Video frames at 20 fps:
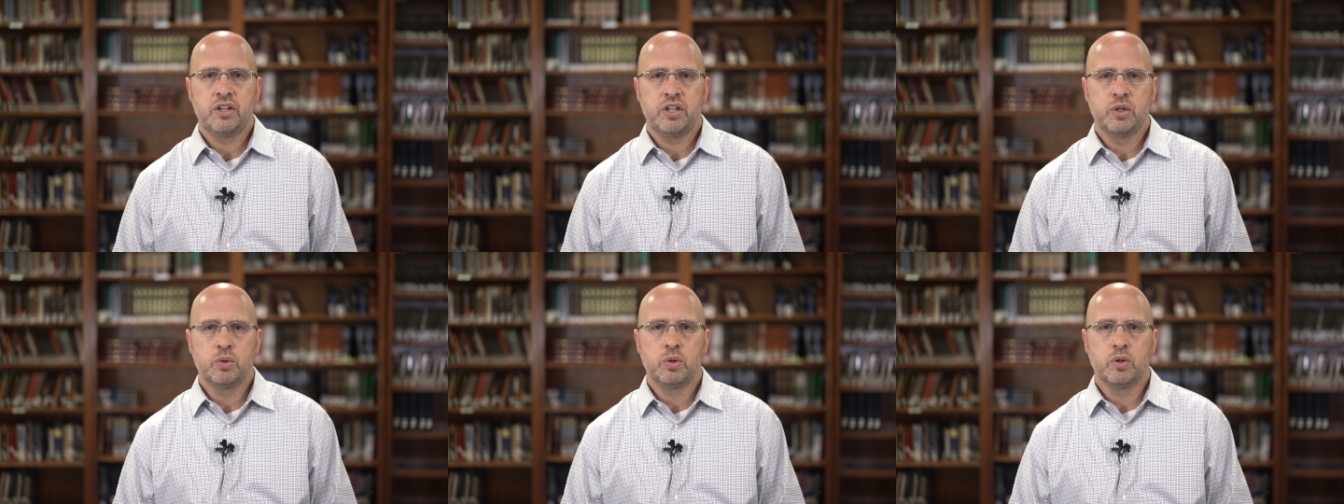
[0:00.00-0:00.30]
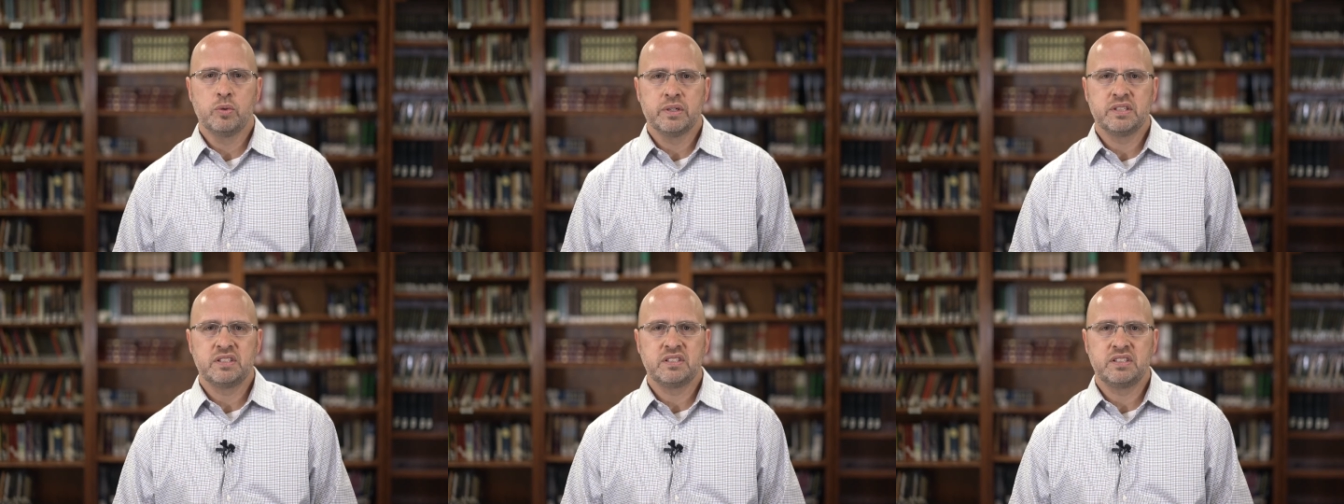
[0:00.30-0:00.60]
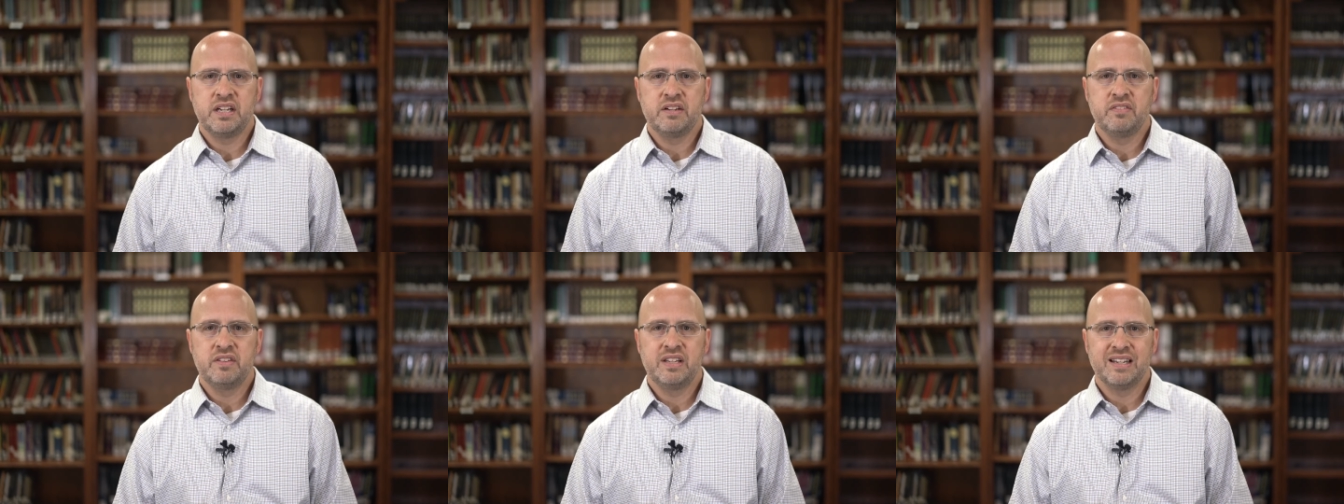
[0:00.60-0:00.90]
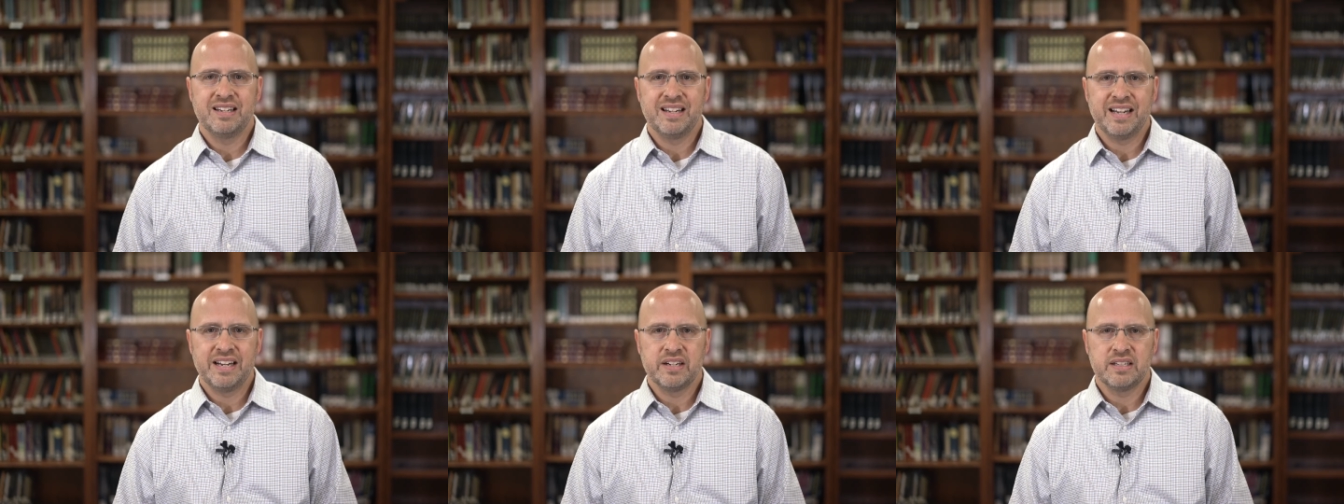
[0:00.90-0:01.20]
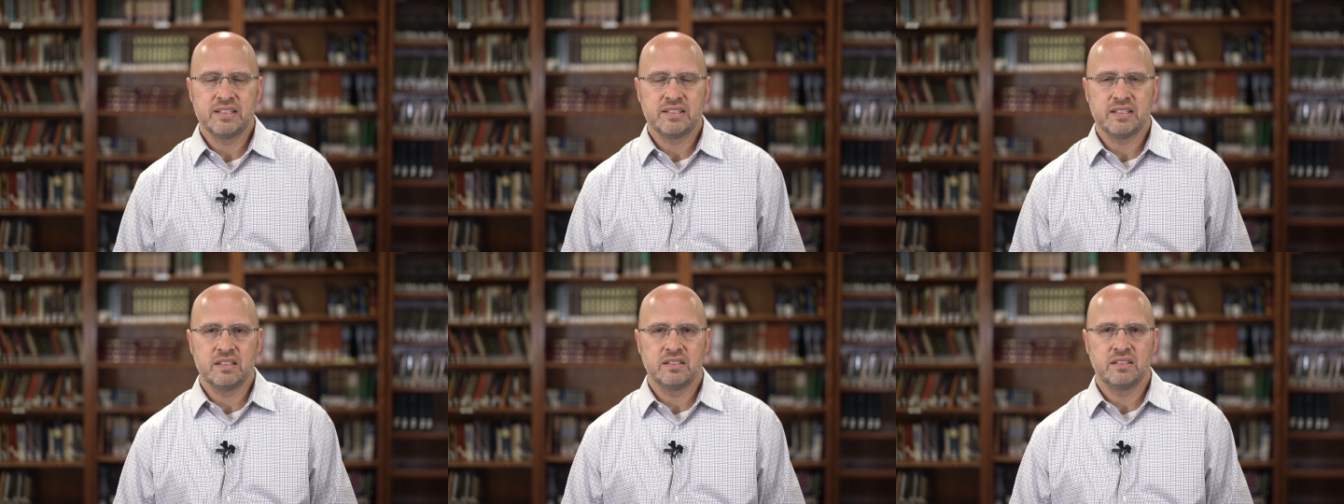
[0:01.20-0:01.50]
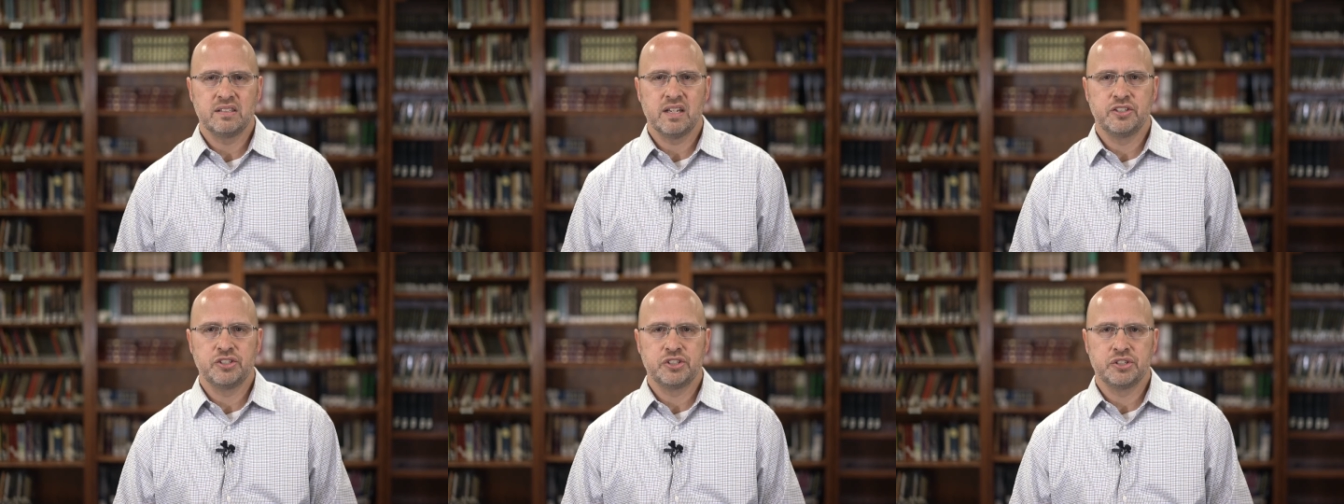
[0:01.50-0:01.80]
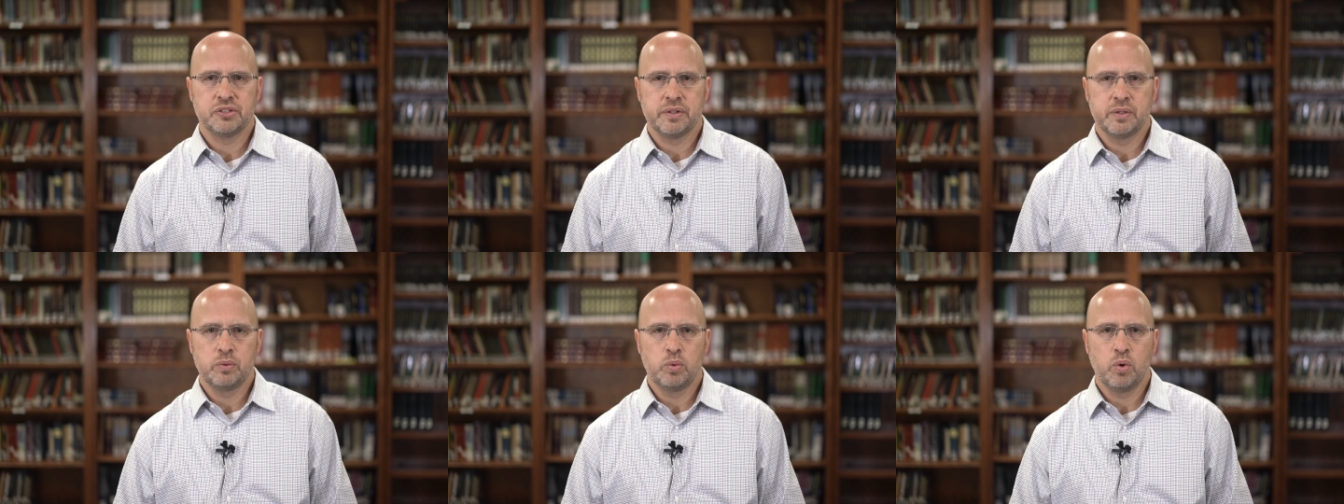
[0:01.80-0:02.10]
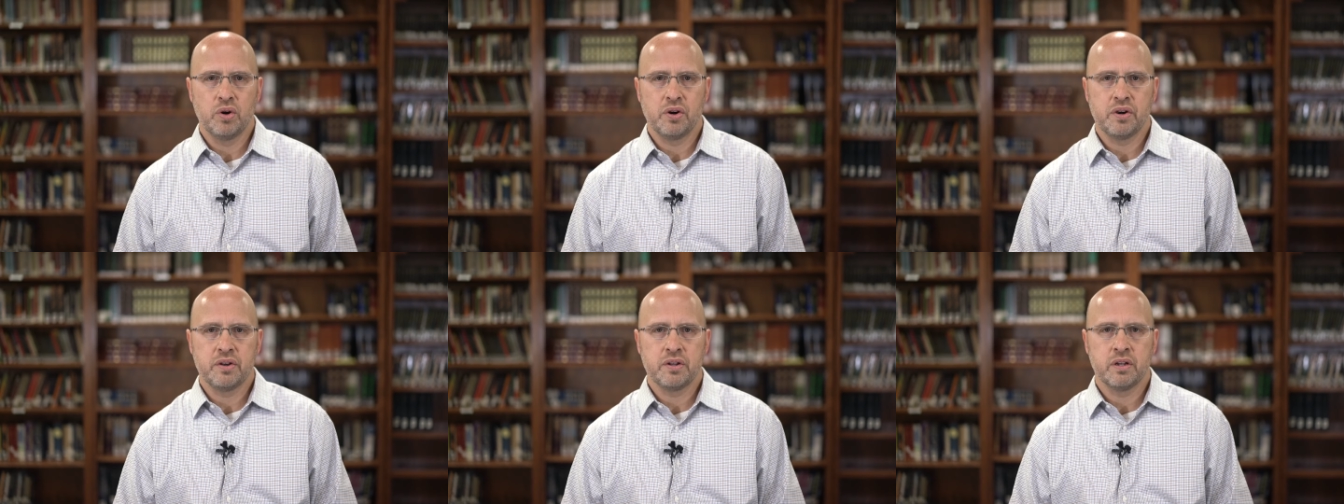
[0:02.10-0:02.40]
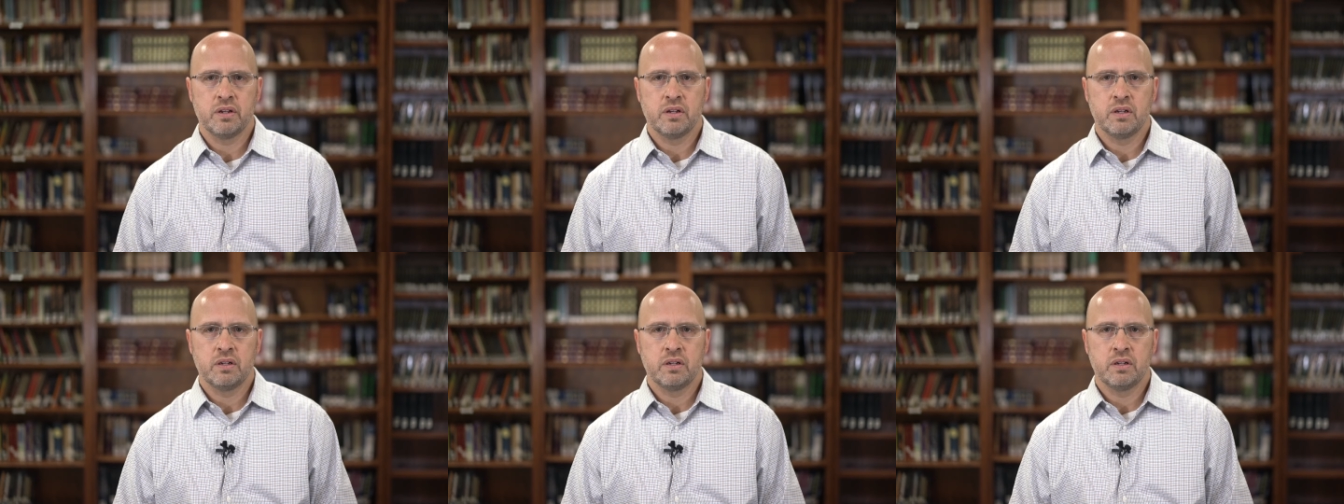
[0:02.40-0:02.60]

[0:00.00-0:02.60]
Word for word: you will receive the inheritance as your reward.